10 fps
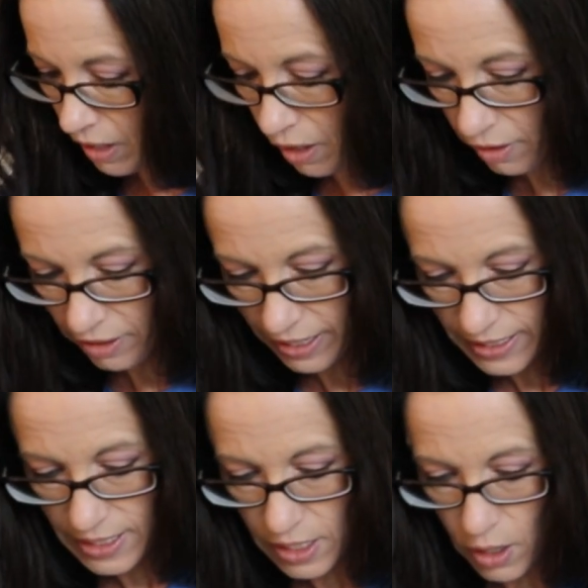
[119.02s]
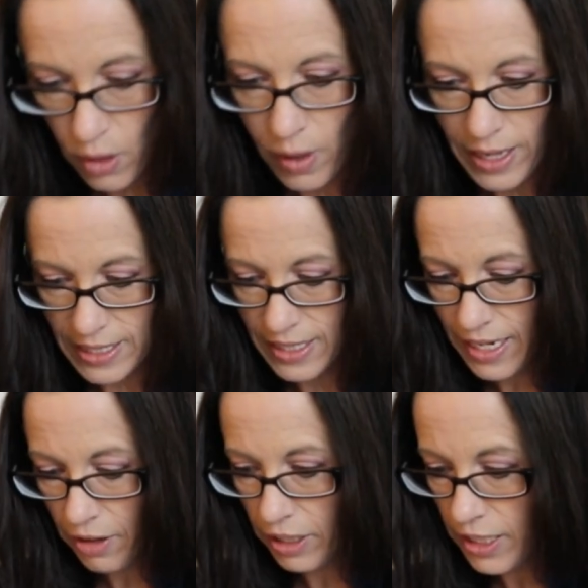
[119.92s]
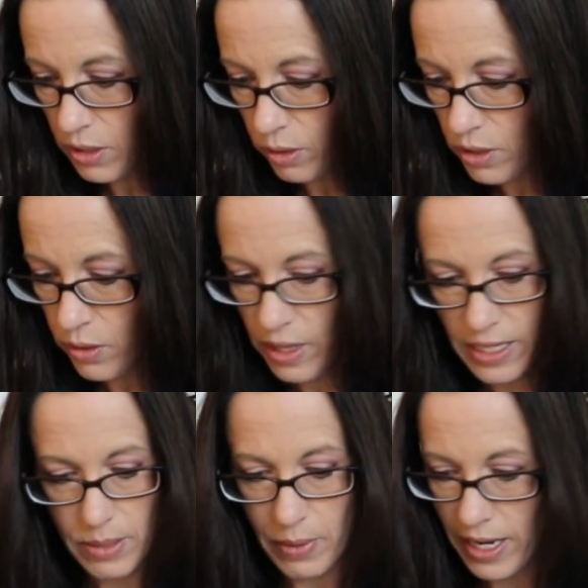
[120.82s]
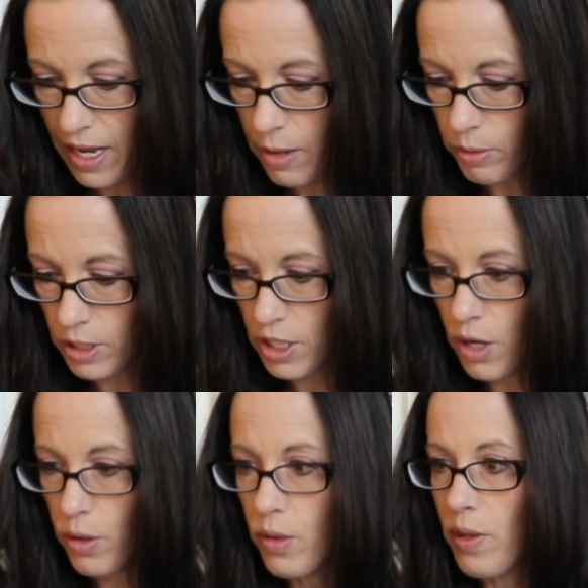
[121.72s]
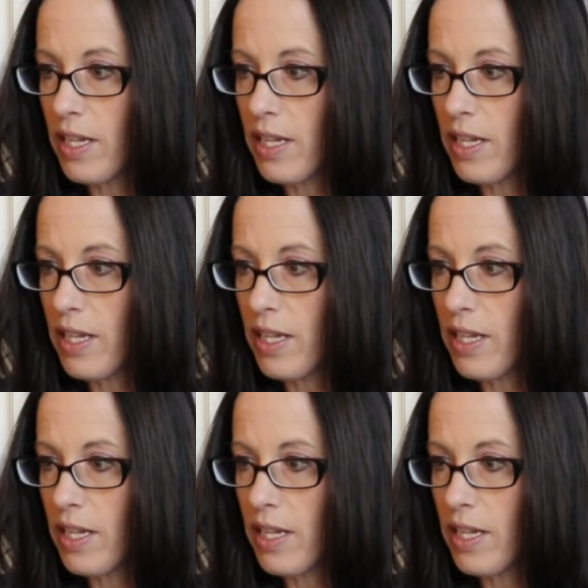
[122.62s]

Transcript: All right, so since I already told you this one, I will show you